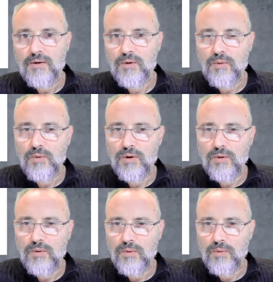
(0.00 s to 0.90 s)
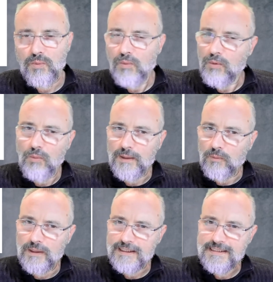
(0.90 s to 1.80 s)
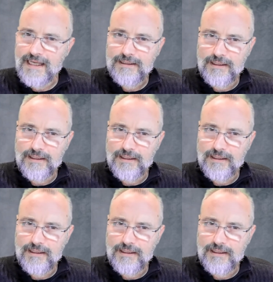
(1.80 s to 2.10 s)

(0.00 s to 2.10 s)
what, what is that?